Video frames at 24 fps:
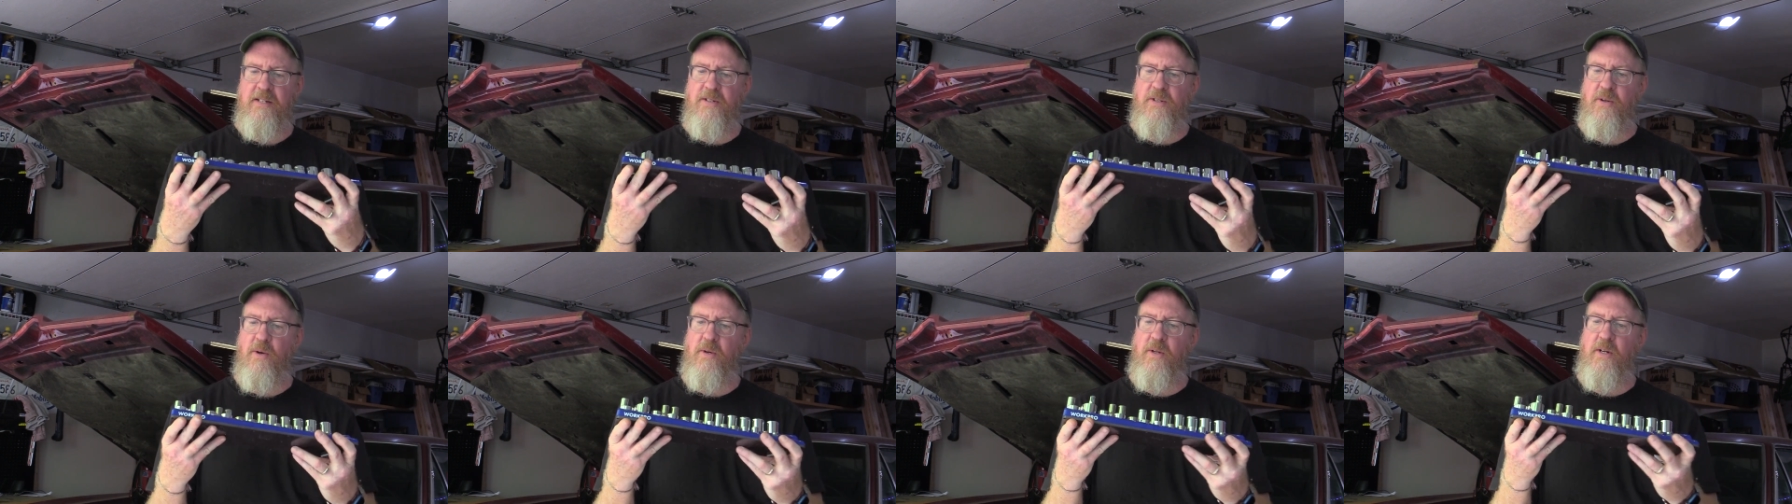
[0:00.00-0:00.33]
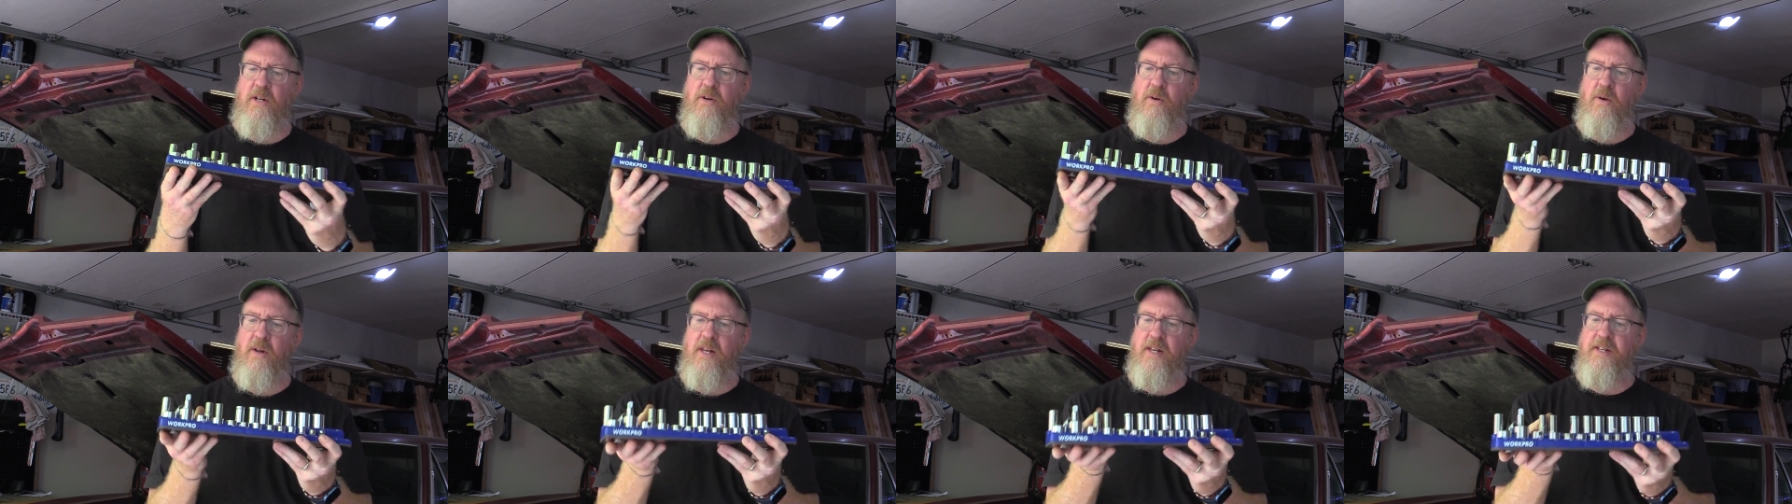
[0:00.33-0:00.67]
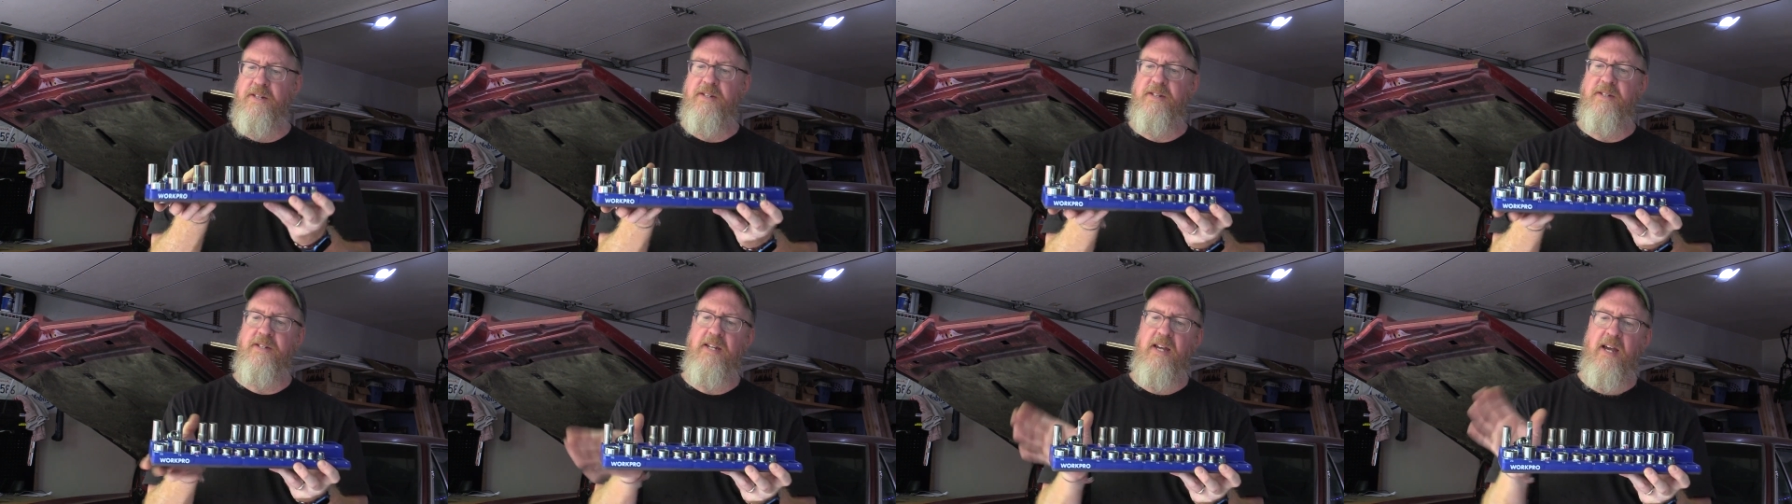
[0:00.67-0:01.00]
So, you know,
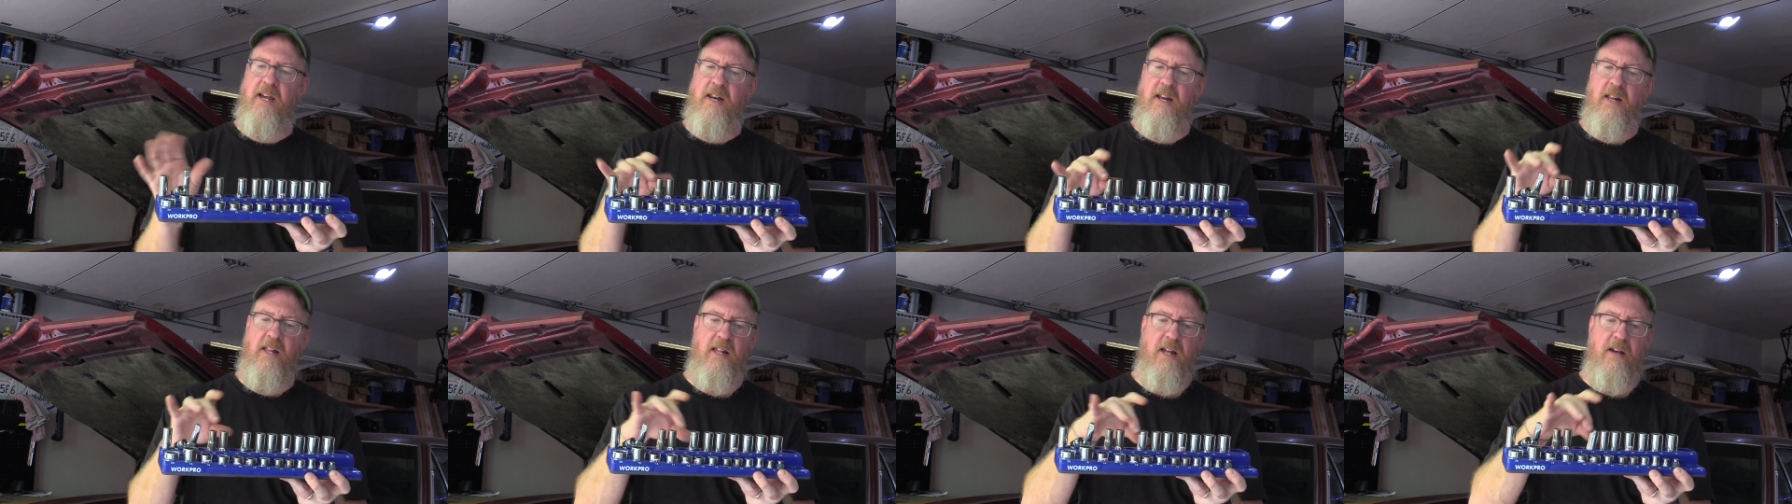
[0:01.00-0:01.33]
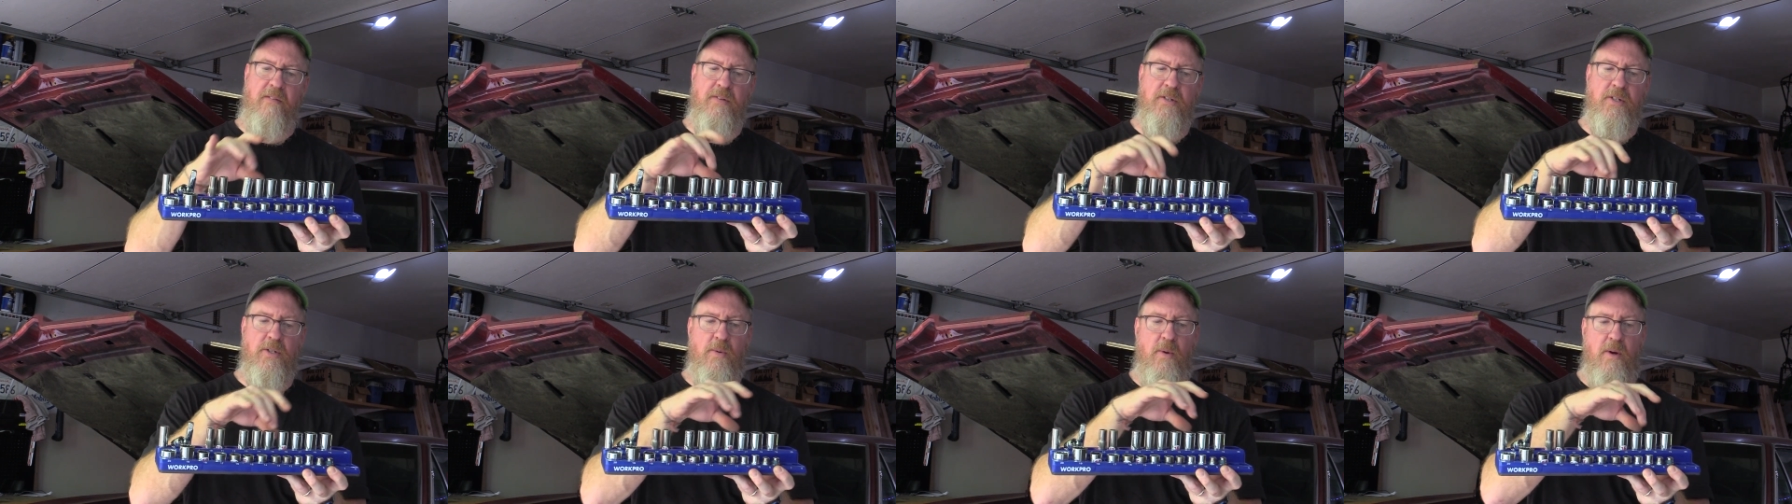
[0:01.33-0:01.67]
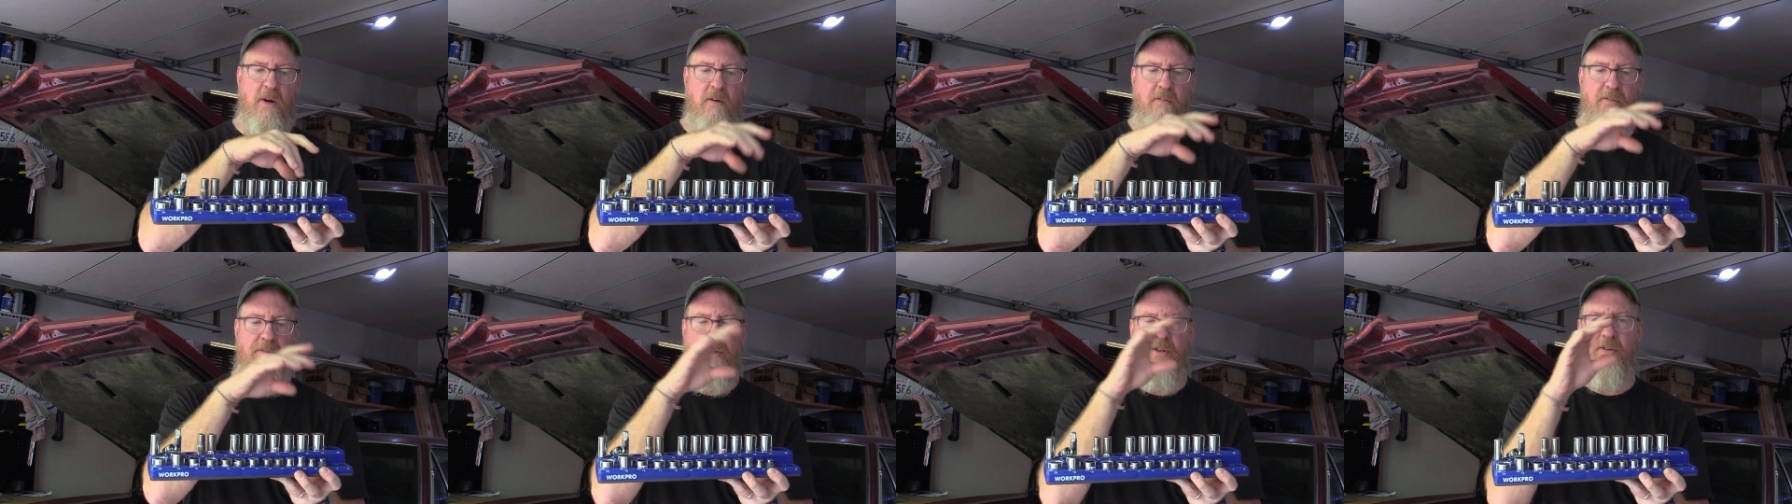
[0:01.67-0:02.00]
10, 11,
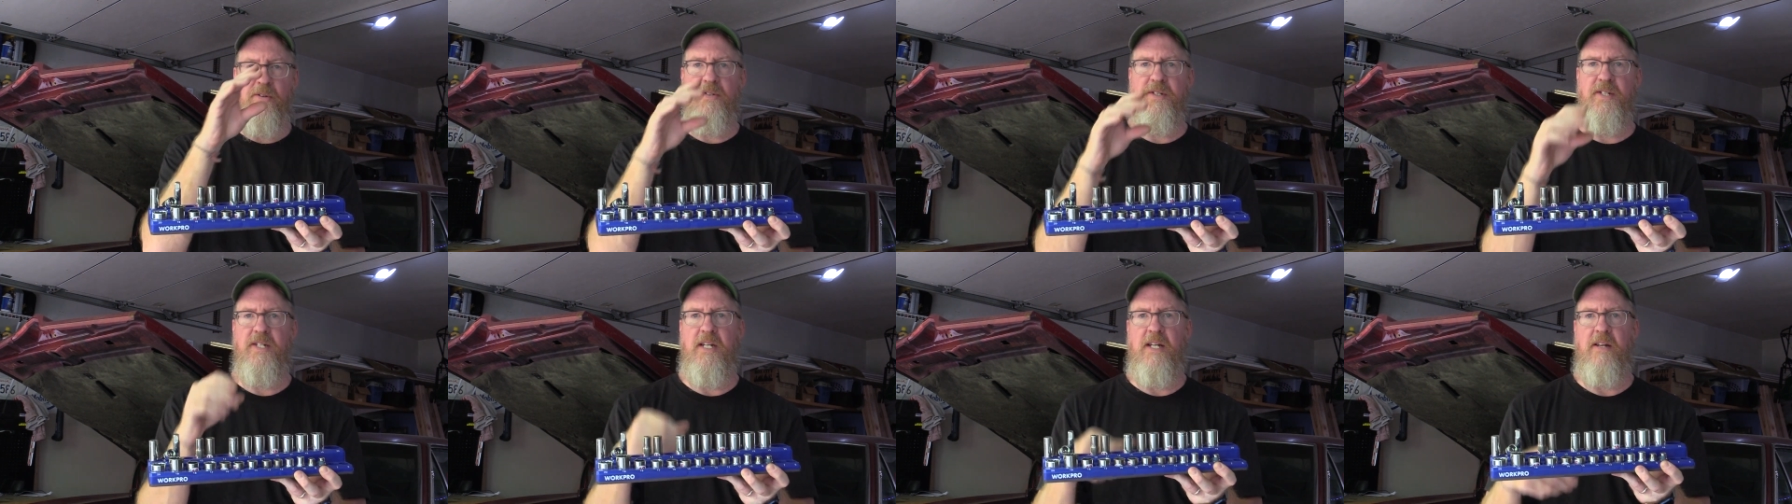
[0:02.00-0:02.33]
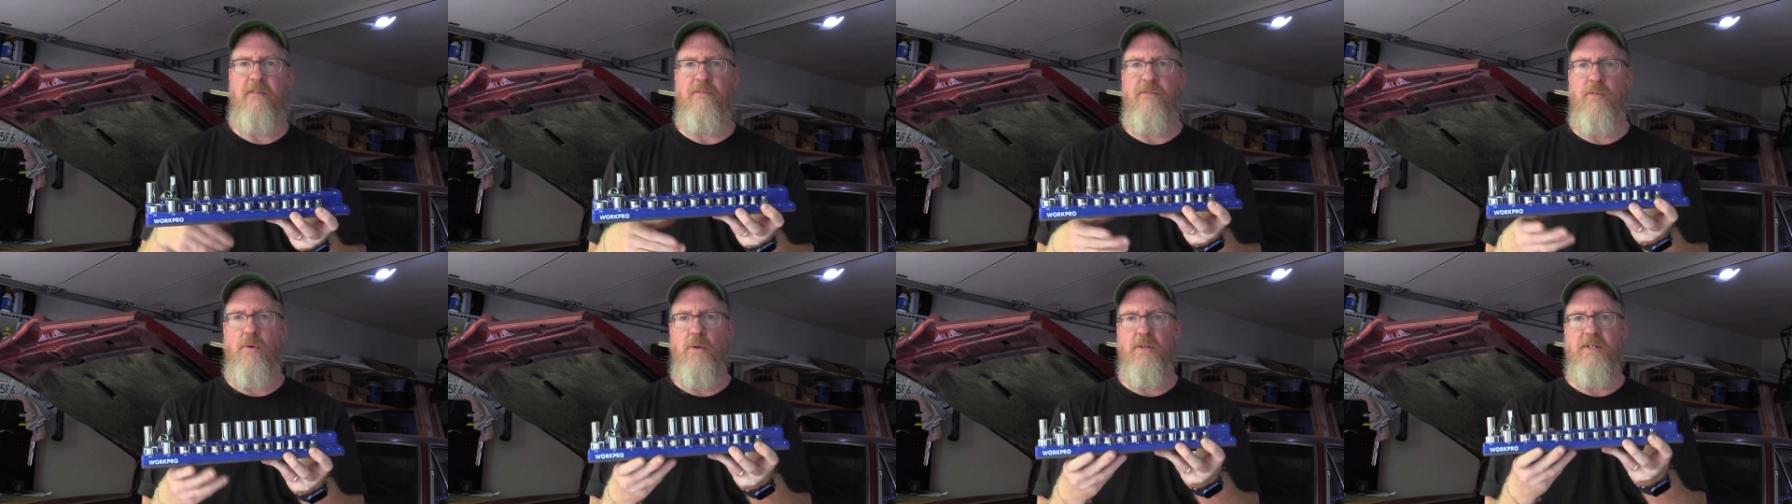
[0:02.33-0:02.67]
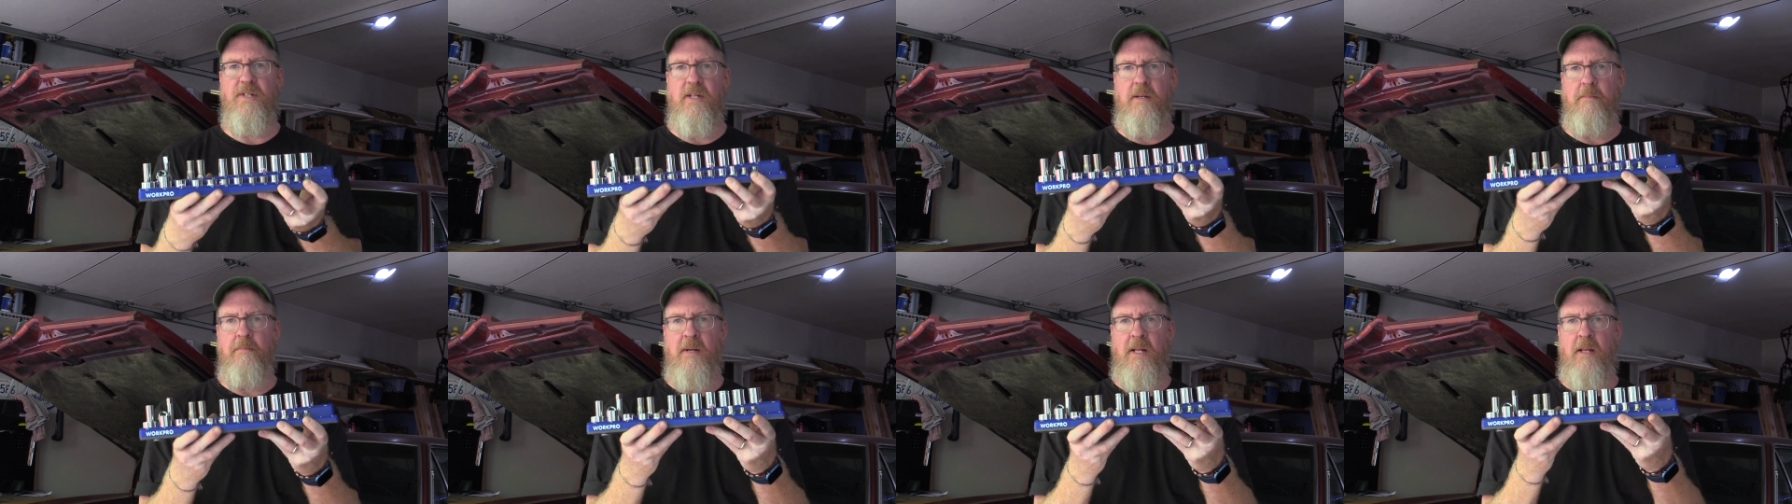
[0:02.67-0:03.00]
12, 13,
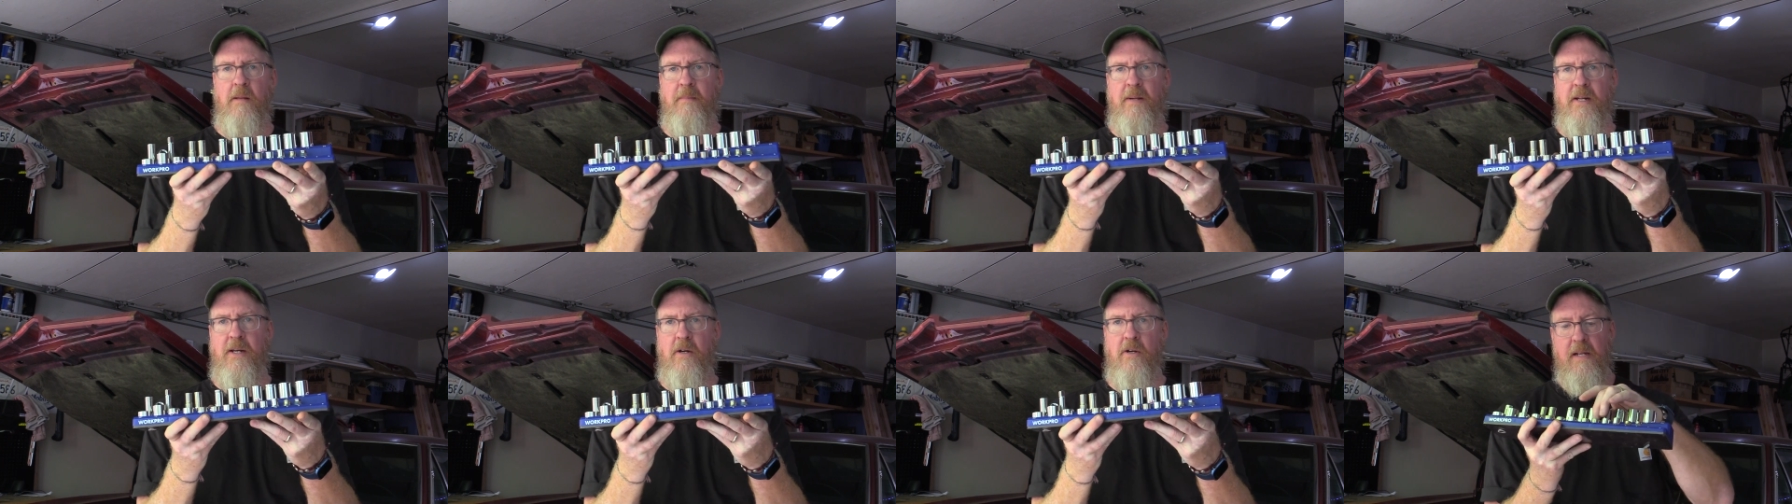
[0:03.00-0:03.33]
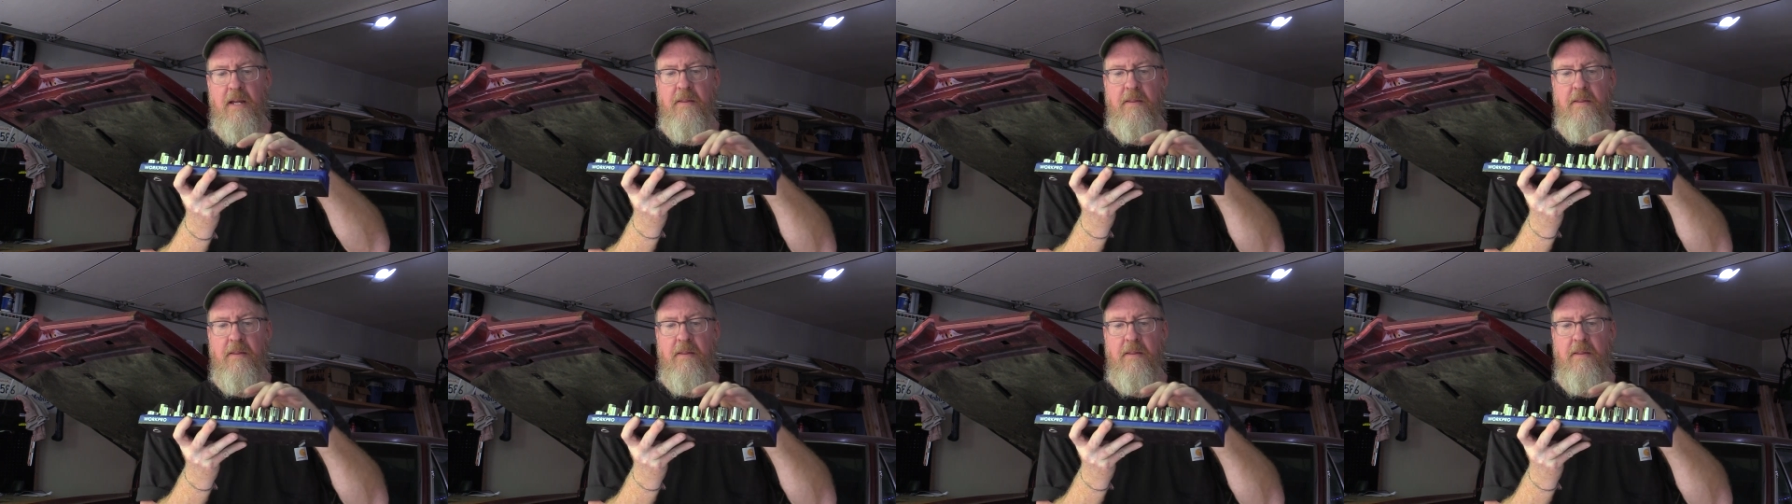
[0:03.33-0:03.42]
14 millimeter.